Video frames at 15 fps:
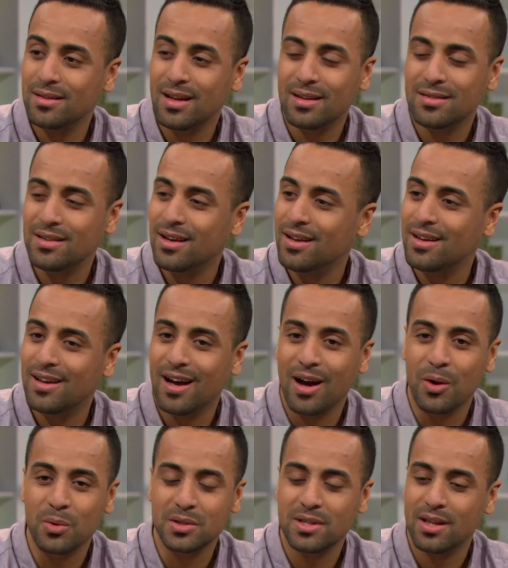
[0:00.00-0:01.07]
That's it. I
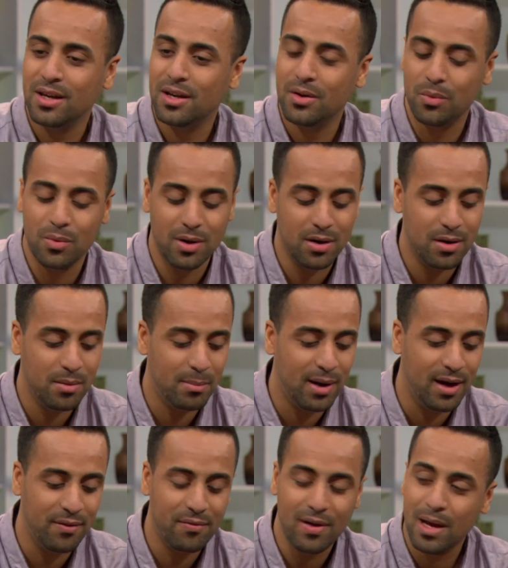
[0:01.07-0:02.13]
was thinking what
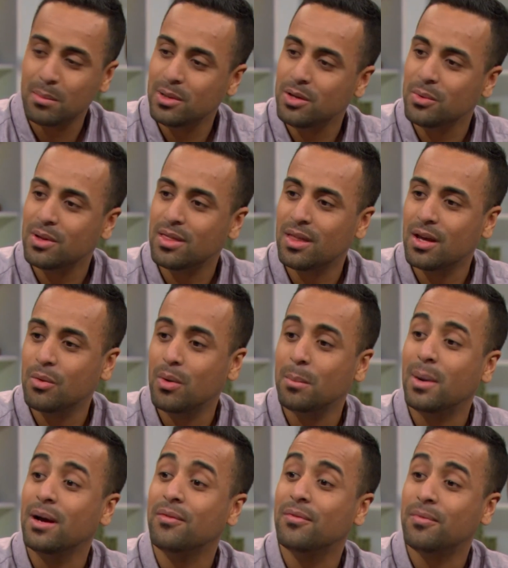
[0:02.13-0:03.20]
my family would think, what
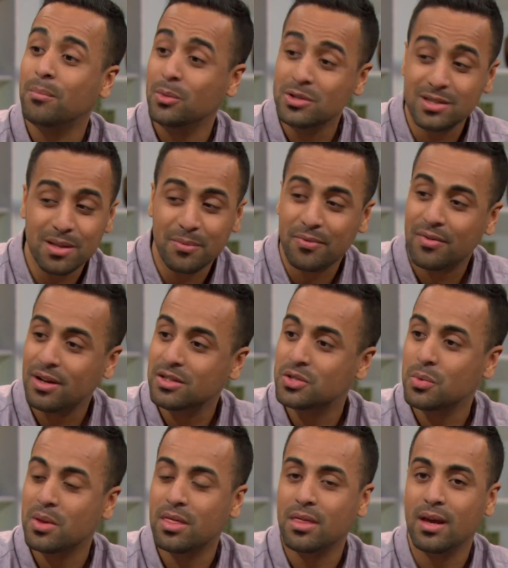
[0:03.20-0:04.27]
my Muslim friends
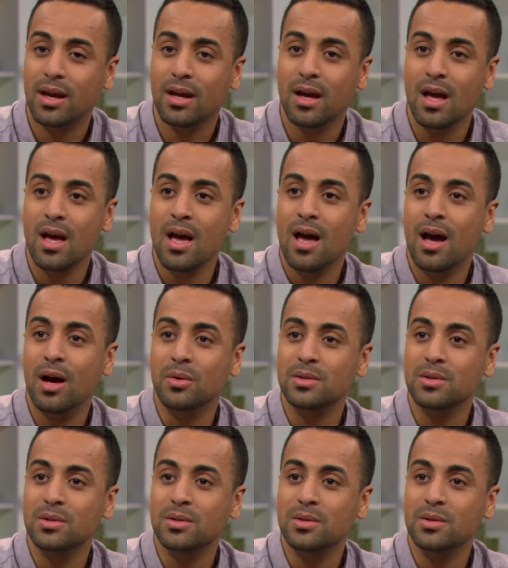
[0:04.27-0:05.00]
would think. I